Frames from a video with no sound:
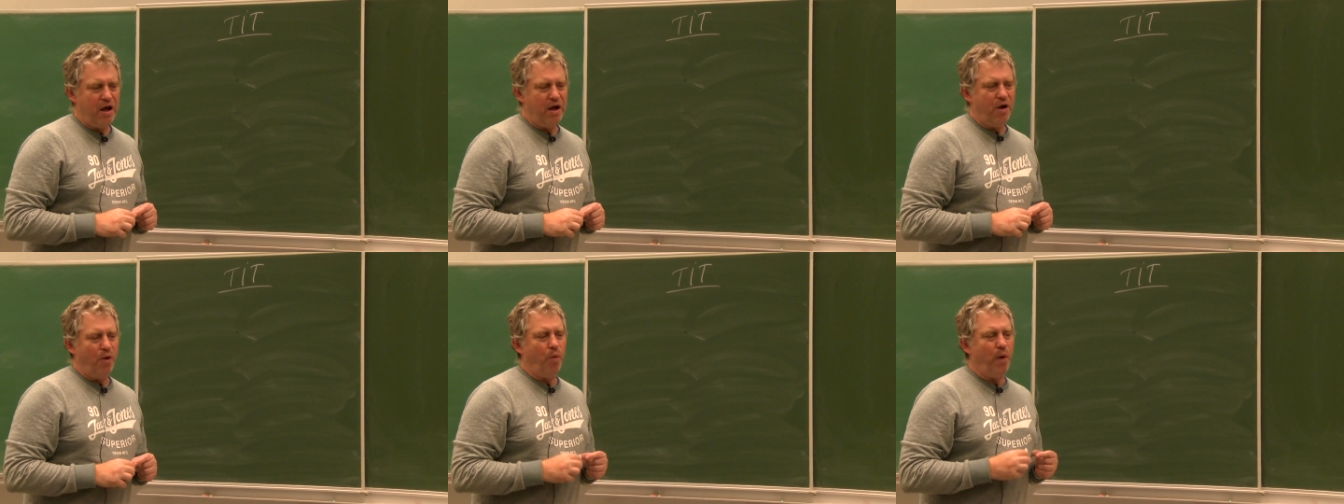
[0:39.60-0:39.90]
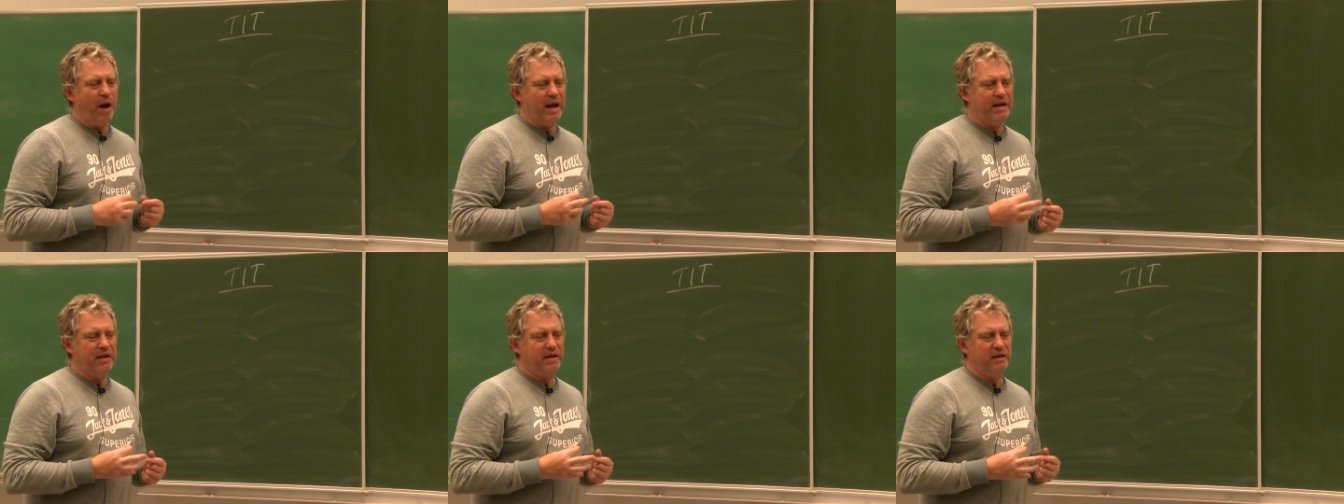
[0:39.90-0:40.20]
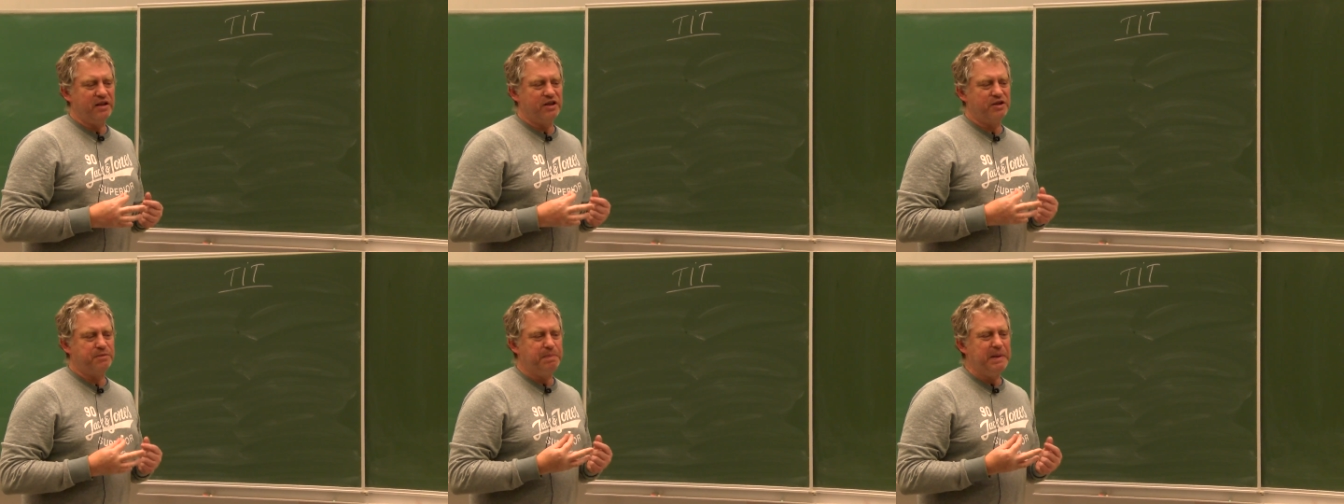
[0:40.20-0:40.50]
when
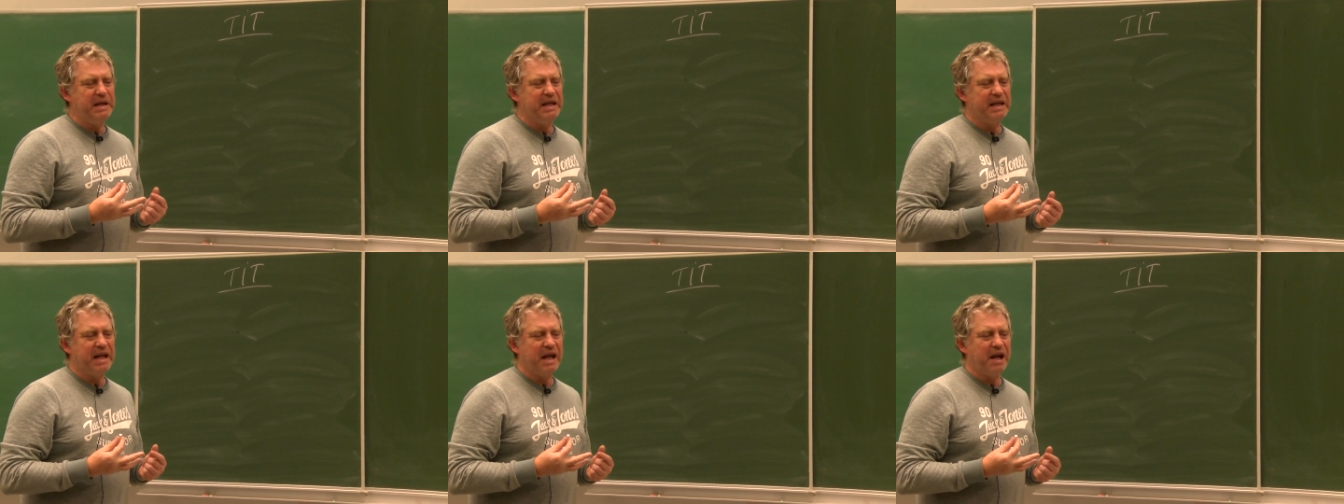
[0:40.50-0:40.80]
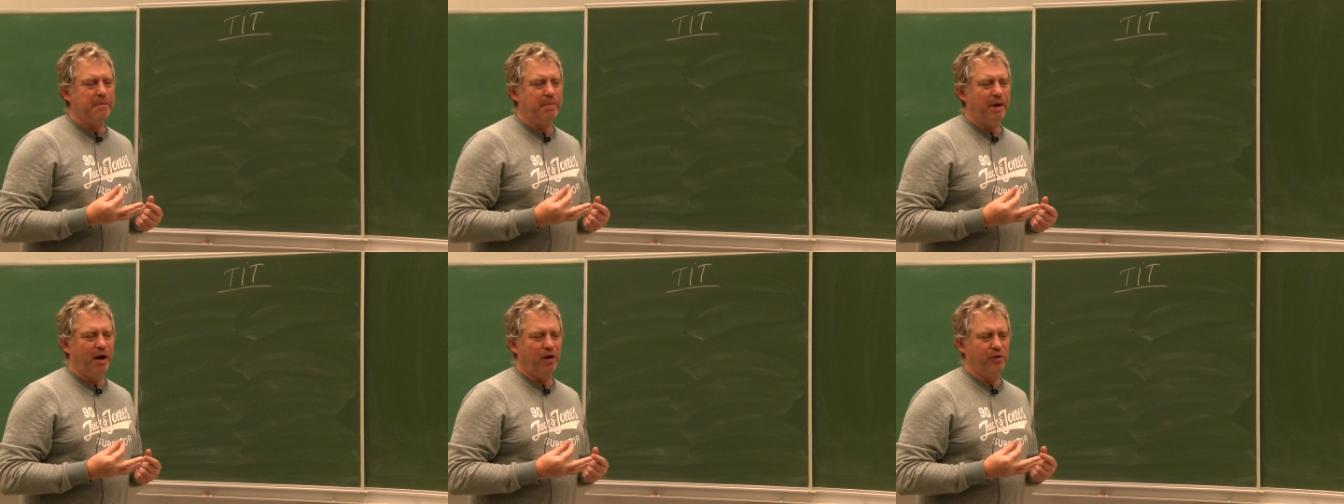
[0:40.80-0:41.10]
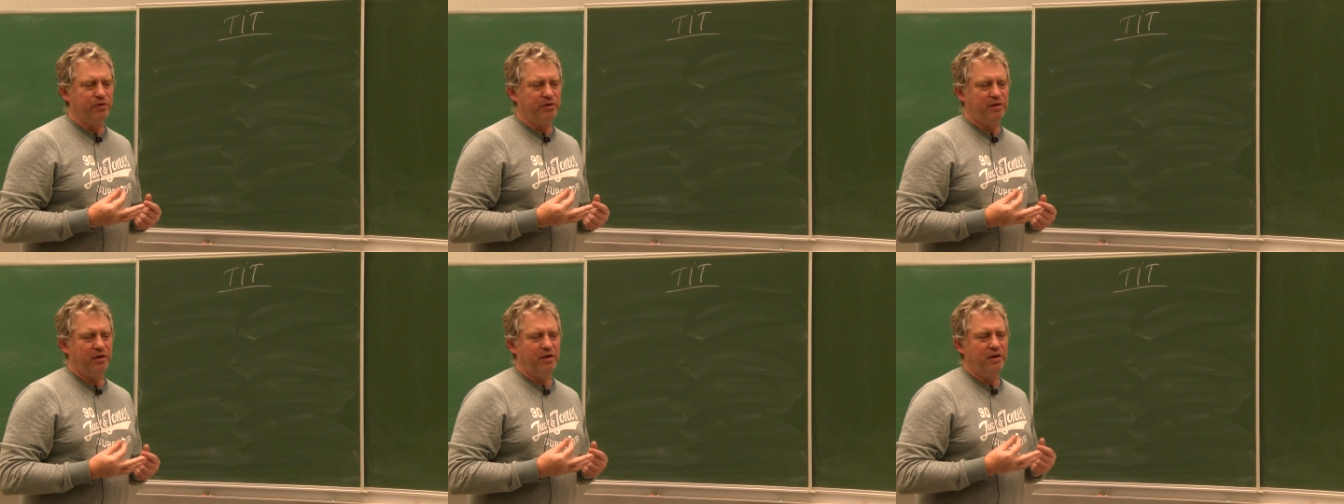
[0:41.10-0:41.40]
speaking
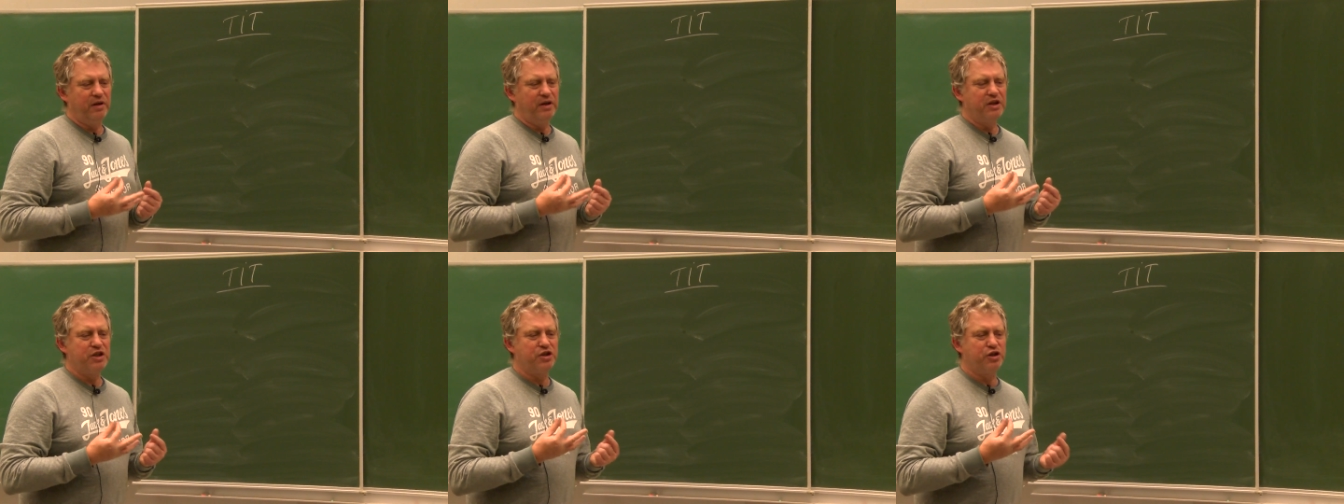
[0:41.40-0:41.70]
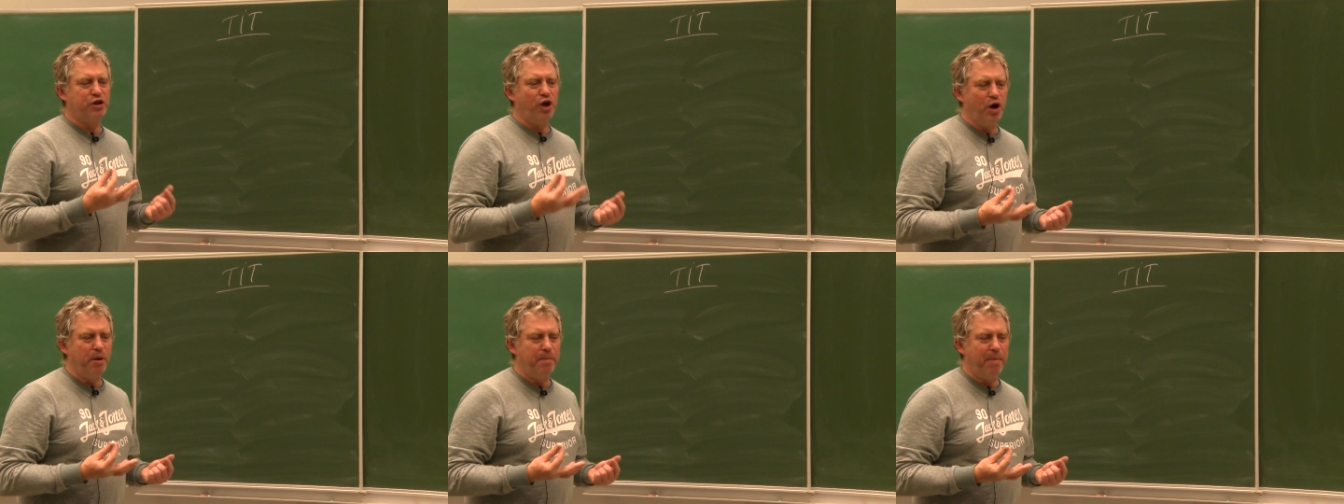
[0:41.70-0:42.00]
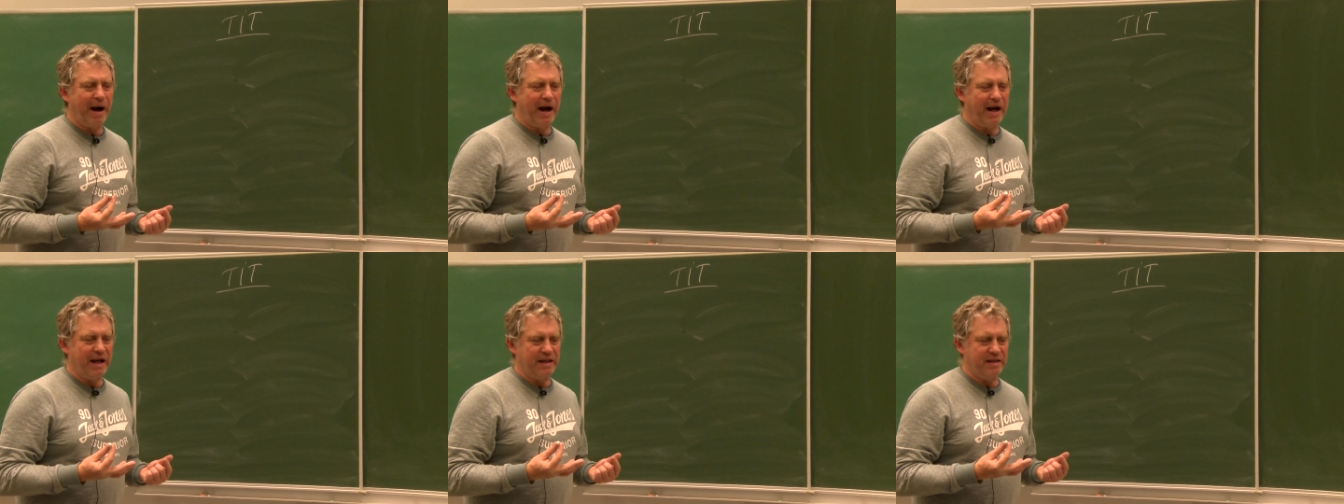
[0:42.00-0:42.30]
about
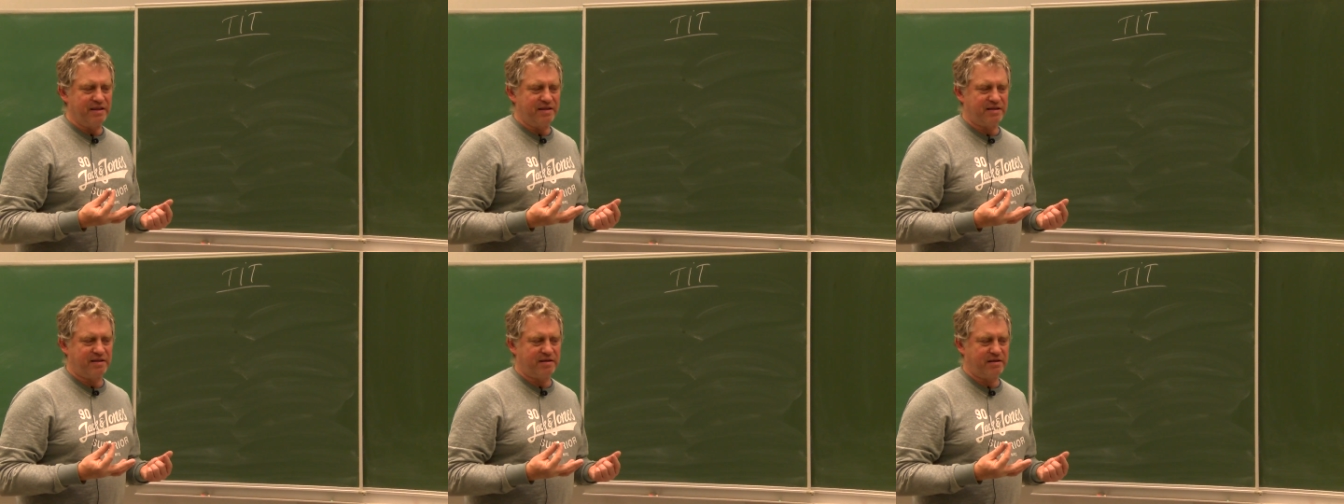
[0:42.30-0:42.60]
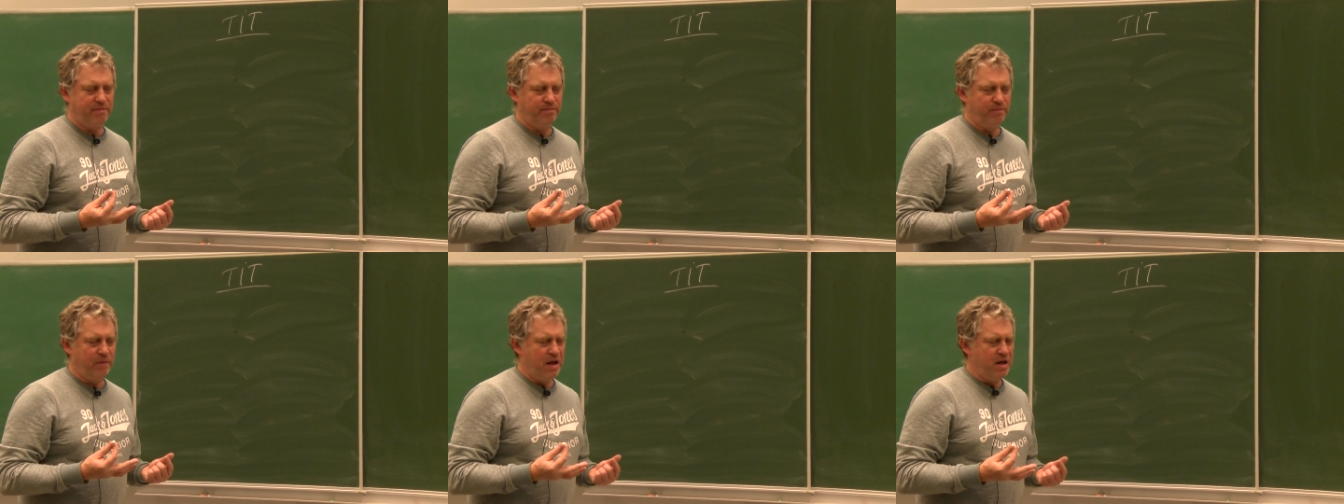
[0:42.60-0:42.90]
turbines.